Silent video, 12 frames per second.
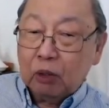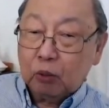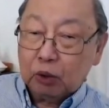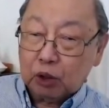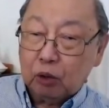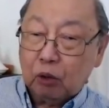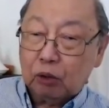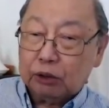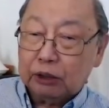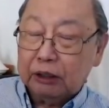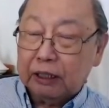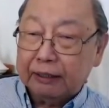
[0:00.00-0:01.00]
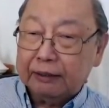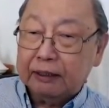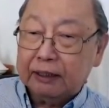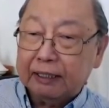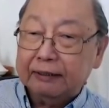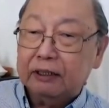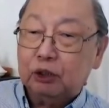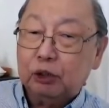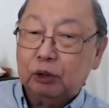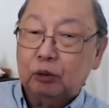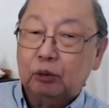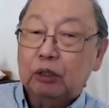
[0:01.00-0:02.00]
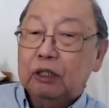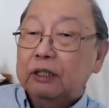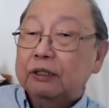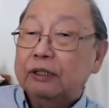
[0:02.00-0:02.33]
was launched in 1992,